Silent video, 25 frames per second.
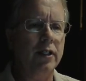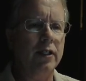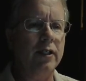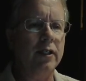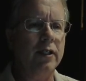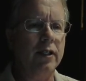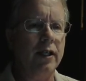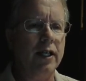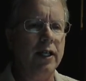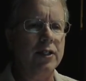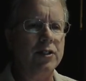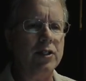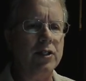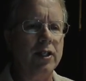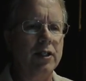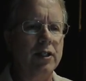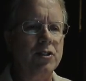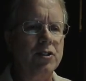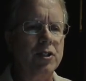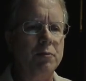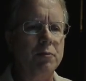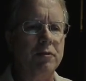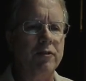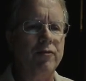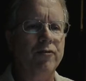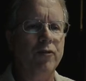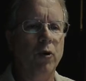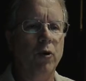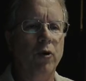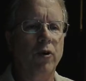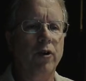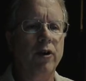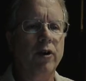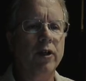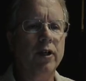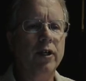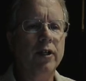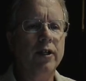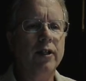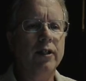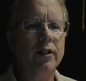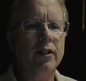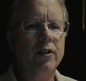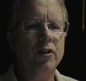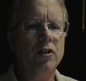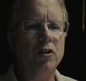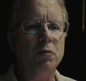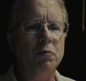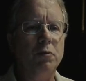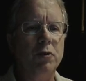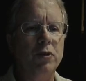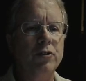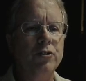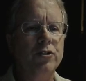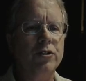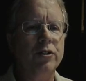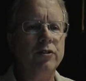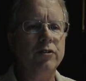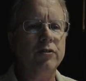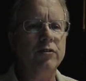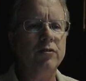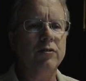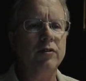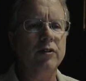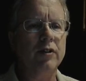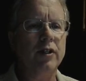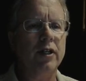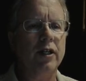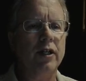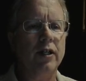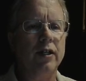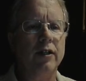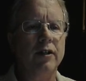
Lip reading: As I said before, Ubuntu